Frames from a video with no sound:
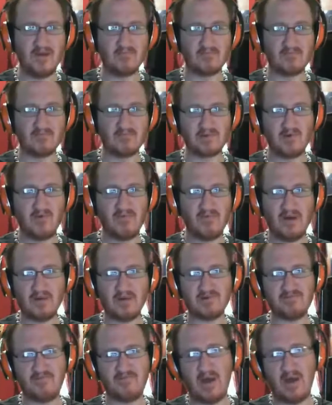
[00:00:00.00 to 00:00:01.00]

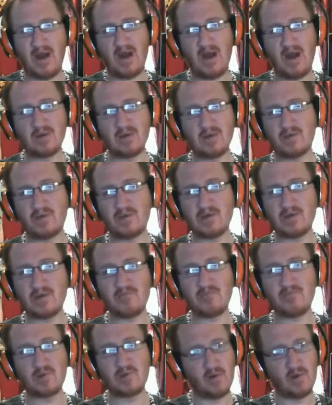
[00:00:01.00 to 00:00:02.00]
Skullbacks 5, thanks for
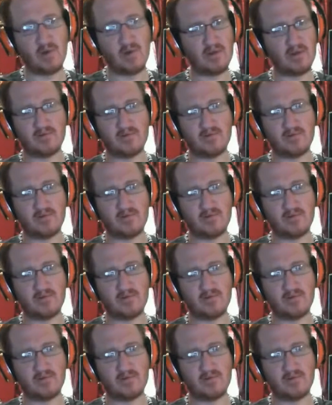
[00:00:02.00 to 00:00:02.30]
joining us.